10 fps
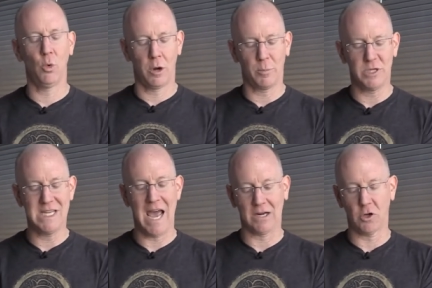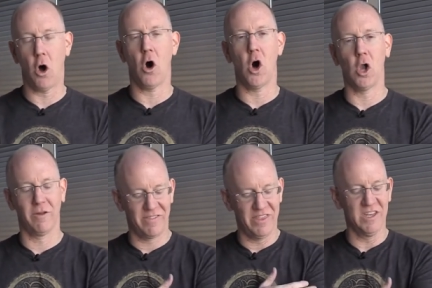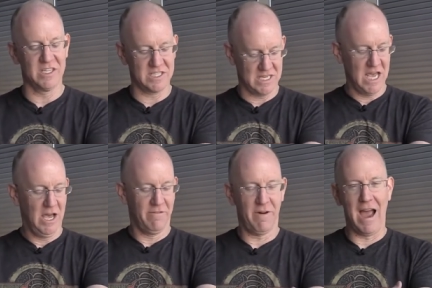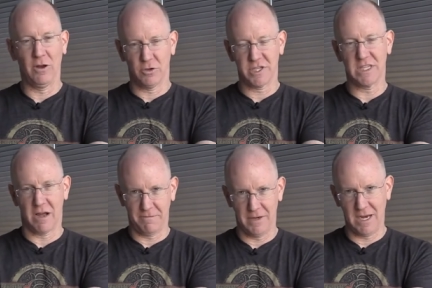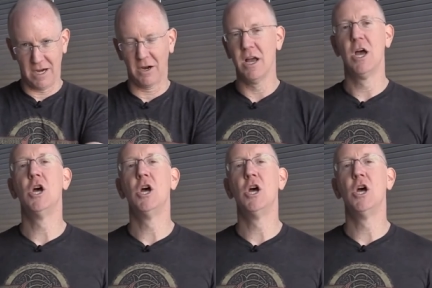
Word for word: you want to protect all of this vital stuff in here,